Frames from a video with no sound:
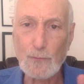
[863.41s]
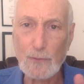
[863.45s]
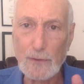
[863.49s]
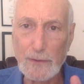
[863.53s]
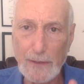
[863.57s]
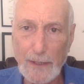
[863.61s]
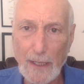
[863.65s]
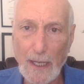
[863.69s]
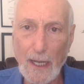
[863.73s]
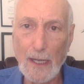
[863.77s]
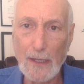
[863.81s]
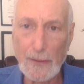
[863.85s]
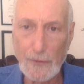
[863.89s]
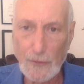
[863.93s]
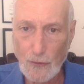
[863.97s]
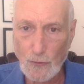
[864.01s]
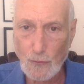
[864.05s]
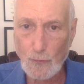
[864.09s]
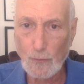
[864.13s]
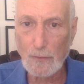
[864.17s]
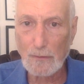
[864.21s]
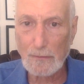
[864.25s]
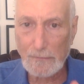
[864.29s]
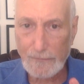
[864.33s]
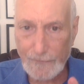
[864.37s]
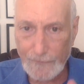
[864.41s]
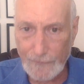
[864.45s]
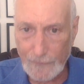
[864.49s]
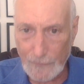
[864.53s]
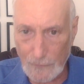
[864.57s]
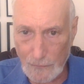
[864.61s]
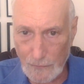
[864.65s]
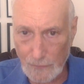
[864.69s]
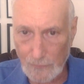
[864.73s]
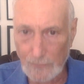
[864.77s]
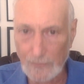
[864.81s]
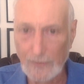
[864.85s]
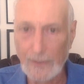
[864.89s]
We're not your
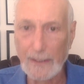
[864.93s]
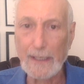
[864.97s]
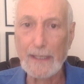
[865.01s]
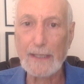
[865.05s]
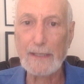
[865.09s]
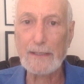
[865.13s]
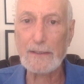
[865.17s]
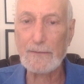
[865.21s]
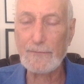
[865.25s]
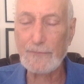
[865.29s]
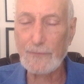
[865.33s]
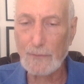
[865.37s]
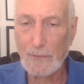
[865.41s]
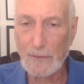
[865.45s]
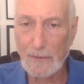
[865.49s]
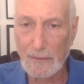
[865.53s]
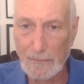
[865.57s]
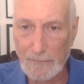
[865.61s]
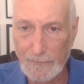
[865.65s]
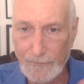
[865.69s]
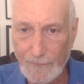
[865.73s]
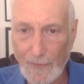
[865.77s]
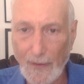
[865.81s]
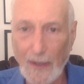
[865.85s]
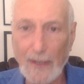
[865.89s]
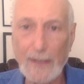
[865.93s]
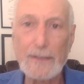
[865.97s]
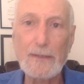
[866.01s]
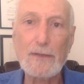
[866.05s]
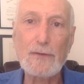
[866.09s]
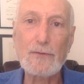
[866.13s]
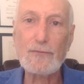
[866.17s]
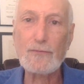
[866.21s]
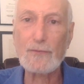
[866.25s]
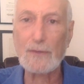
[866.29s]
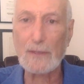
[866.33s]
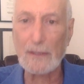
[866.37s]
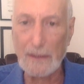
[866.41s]
food. And if you confine
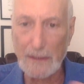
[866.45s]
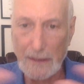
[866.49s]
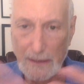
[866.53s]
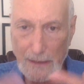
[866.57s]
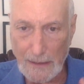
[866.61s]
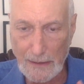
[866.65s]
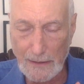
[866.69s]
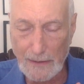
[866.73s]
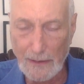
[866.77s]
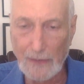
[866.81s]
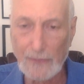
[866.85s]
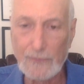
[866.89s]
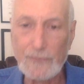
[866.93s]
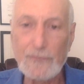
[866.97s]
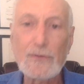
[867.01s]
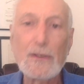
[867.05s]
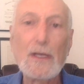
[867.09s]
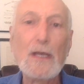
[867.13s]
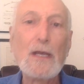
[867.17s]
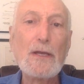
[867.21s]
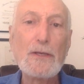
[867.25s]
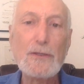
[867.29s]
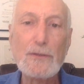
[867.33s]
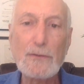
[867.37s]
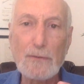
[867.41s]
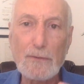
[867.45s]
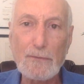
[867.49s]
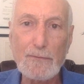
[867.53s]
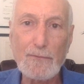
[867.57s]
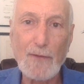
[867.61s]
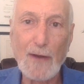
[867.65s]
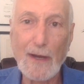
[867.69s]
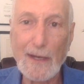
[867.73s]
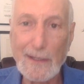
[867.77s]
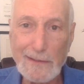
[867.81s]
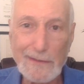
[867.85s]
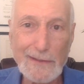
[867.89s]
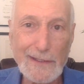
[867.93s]
us and eat us, you're
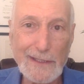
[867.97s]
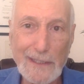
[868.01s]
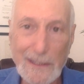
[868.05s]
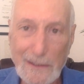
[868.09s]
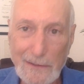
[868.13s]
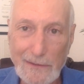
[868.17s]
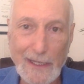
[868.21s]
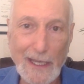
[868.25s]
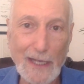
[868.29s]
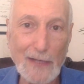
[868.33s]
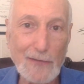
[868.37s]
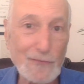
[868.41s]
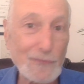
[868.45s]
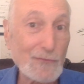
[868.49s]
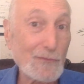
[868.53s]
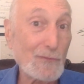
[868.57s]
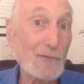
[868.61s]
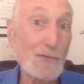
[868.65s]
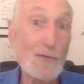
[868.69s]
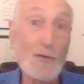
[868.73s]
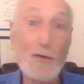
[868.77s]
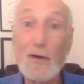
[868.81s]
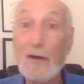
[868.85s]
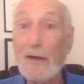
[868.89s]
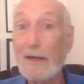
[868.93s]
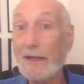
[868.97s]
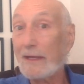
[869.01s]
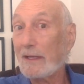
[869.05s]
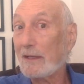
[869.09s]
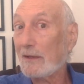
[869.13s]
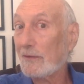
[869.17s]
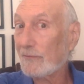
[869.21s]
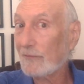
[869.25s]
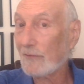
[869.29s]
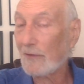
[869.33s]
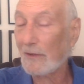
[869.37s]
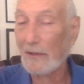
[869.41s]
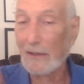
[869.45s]
violating natural law and
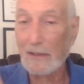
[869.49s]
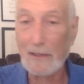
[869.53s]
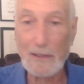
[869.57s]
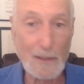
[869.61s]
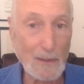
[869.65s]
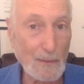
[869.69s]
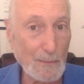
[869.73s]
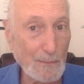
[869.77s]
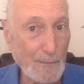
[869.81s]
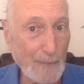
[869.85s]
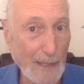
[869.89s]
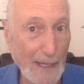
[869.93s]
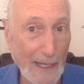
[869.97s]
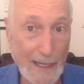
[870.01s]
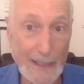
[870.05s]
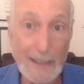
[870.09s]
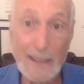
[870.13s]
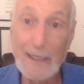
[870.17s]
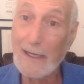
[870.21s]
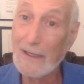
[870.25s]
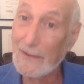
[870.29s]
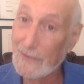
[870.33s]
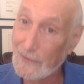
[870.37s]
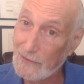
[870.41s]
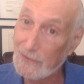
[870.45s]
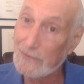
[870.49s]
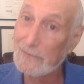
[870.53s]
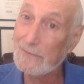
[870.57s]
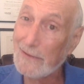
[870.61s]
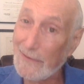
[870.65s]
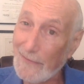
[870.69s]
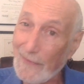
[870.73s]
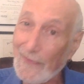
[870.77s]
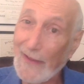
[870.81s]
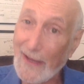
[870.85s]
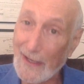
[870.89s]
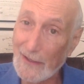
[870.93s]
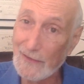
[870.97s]
it's going to come back on you.
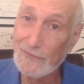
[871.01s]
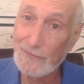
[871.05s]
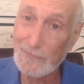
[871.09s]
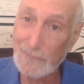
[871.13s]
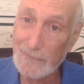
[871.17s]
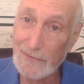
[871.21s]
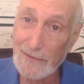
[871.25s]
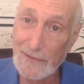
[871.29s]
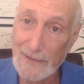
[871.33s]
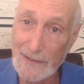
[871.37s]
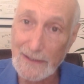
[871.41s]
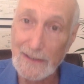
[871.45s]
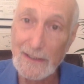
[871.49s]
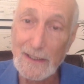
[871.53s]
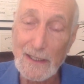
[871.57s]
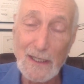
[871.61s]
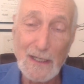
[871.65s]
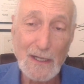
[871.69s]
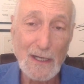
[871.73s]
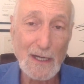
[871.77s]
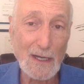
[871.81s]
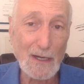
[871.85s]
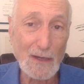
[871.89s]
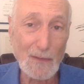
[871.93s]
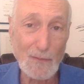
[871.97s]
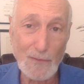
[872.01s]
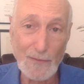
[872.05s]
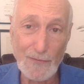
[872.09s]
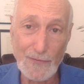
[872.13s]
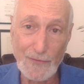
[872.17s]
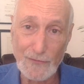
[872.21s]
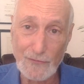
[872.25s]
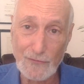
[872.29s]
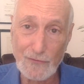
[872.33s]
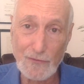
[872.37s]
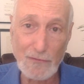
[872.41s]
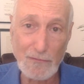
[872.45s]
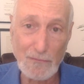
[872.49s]
And that's really uh, what
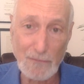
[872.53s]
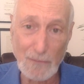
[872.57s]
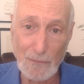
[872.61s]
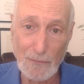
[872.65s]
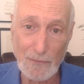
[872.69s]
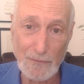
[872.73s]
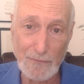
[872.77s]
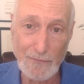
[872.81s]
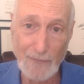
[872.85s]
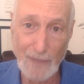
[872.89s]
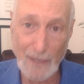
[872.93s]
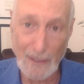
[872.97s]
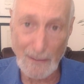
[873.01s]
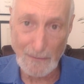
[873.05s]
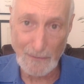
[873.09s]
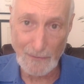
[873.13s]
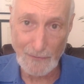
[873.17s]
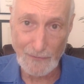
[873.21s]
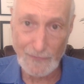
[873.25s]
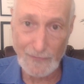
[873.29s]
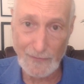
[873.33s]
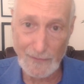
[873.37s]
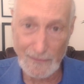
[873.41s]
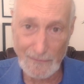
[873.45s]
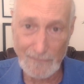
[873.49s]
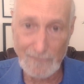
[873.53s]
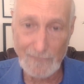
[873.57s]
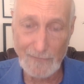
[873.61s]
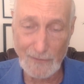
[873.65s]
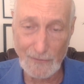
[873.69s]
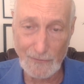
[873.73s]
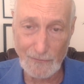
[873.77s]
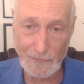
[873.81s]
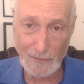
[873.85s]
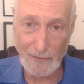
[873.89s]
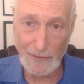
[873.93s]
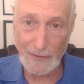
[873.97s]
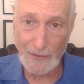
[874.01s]
this coronavirus is,
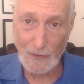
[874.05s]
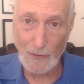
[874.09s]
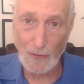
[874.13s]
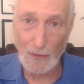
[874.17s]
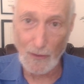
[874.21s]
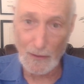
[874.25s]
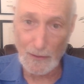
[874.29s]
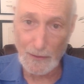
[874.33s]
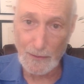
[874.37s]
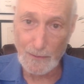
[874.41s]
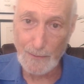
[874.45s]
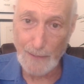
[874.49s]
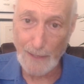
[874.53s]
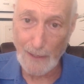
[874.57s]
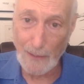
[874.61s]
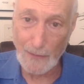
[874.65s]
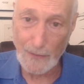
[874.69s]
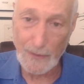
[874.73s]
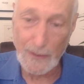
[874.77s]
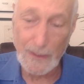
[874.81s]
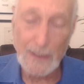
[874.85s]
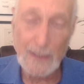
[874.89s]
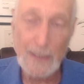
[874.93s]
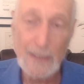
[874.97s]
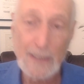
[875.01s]
is really all about.